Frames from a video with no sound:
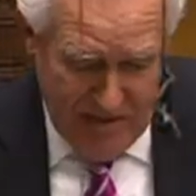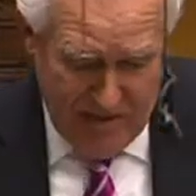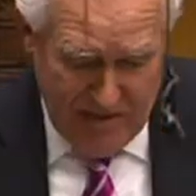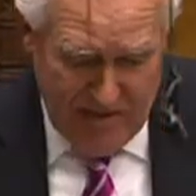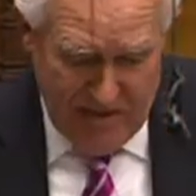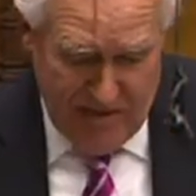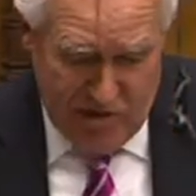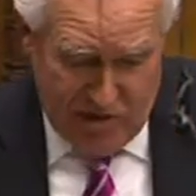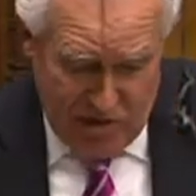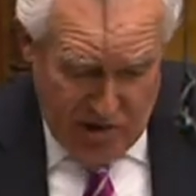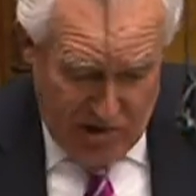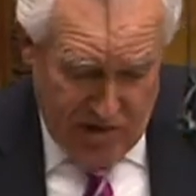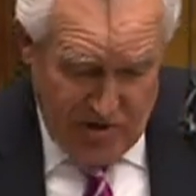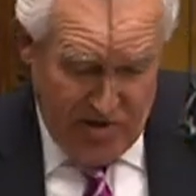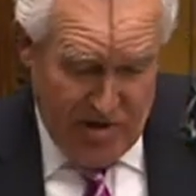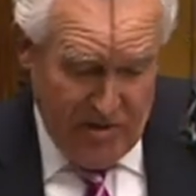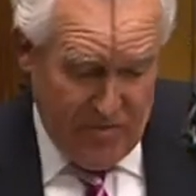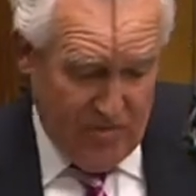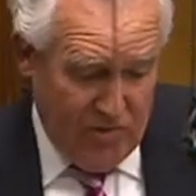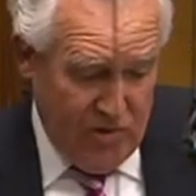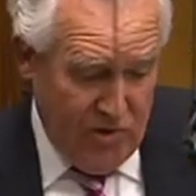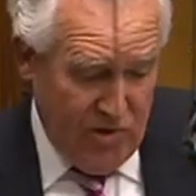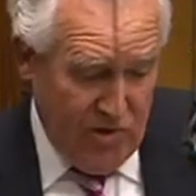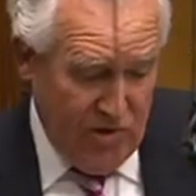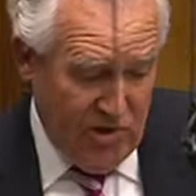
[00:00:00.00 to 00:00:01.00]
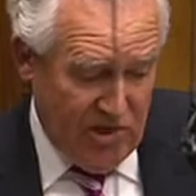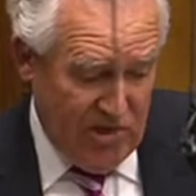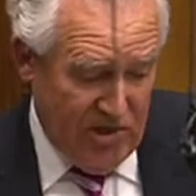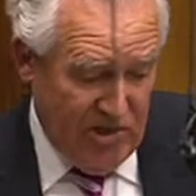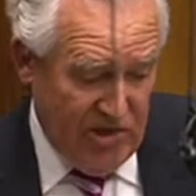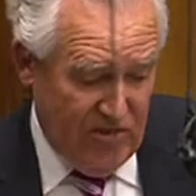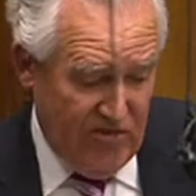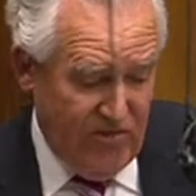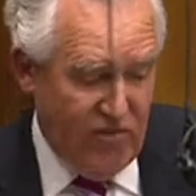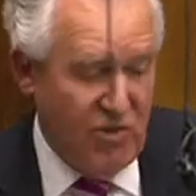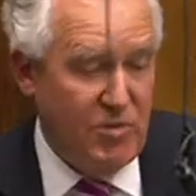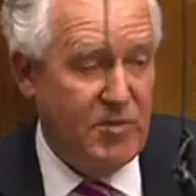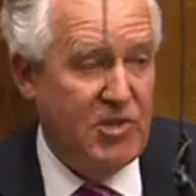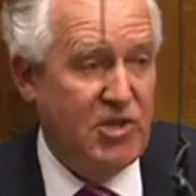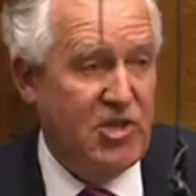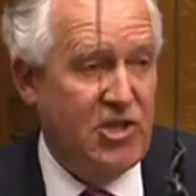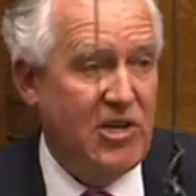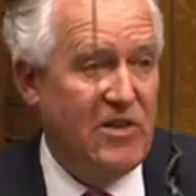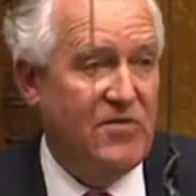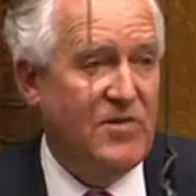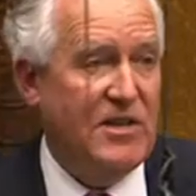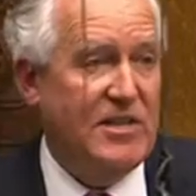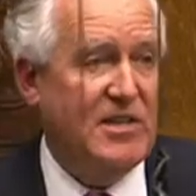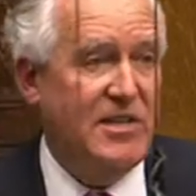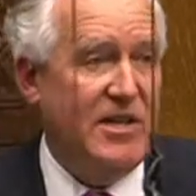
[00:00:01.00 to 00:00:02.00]
As Jonathan Porters, former
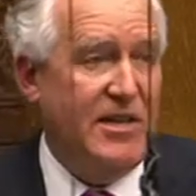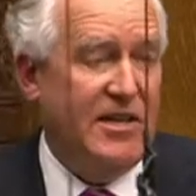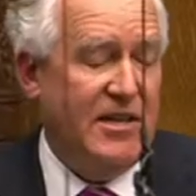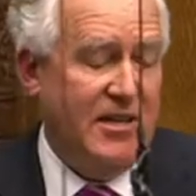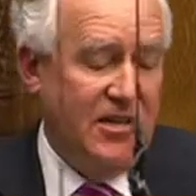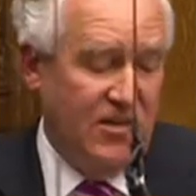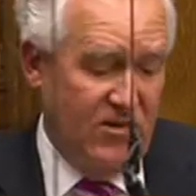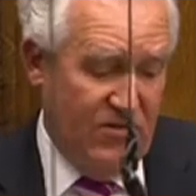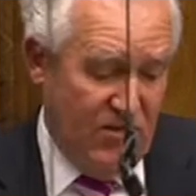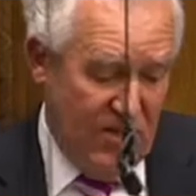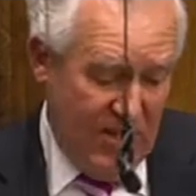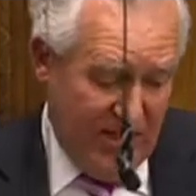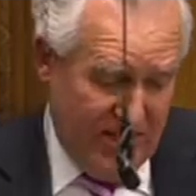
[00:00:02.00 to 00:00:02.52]
Chief Executive of the